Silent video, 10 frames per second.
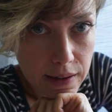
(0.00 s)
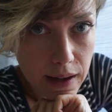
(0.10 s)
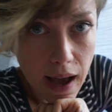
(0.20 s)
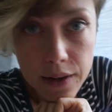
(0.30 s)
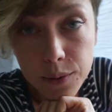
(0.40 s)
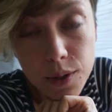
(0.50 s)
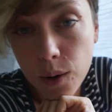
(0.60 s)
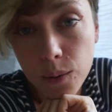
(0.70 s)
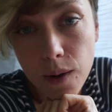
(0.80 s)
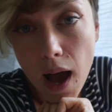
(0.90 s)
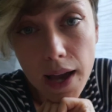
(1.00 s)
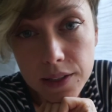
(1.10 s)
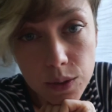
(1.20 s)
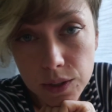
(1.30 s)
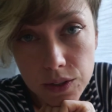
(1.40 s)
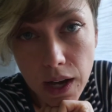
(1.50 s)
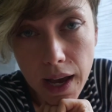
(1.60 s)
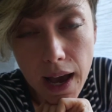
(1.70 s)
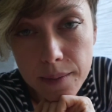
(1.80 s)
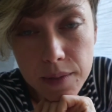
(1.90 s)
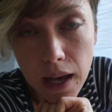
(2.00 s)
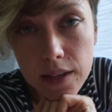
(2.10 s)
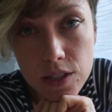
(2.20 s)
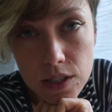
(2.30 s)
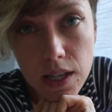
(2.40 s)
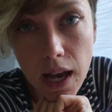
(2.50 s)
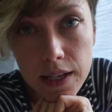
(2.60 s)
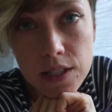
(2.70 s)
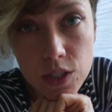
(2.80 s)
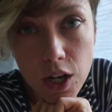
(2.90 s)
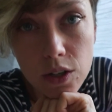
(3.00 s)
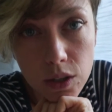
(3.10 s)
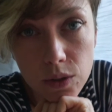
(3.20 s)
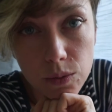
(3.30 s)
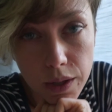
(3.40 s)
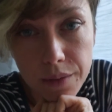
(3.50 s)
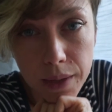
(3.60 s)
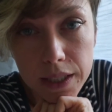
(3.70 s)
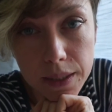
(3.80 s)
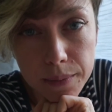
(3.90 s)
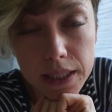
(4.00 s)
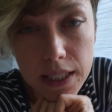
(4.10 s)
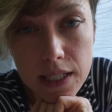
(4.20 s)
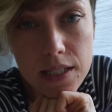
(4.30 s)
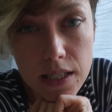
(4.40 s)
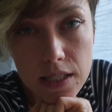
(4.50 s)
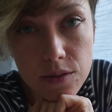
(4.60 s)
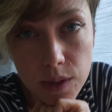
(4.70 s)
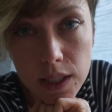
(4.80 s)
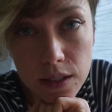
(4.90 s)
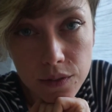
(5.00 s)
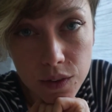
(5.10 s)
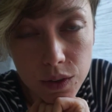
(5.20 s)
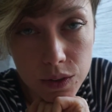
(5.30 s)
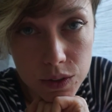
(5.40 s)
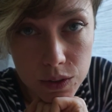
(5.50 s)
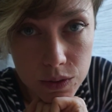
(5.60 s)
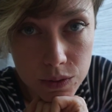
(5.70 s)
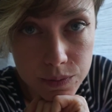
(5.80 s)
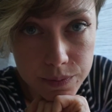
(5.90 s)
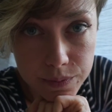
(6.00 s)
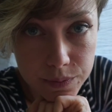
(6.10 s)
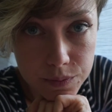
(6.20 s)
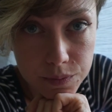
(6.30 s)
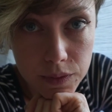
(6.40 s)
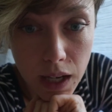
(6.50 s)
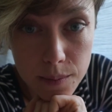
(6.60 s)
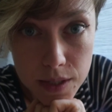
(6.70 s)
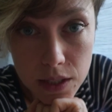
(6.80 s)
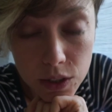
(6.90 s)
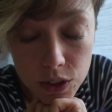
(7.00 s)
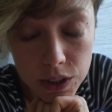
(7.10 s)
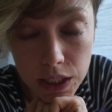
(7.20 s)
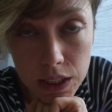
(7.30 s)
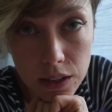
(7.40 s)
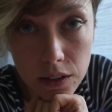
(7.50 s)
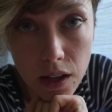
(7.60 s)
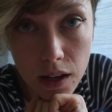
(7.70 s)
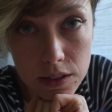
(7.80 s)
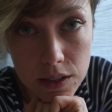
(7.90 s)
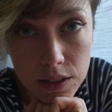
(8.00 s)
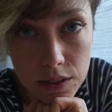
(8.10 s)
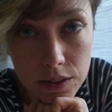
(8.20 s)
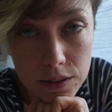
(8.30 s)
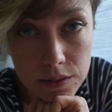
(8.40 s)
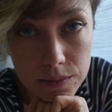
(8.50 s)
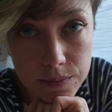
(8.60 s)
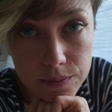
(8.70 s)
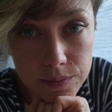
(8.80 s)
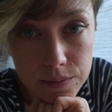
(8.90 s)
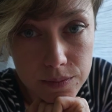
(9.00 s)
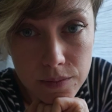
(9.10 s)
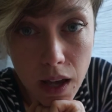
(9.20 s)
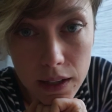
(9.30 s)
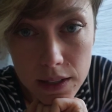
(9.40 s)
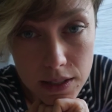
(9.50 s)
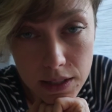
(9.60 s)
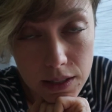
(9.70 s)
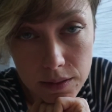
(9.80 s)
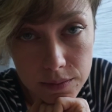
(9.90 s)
I don't know. I struggle with money. Money is really difficult. I'm still learning a lot. Not easy.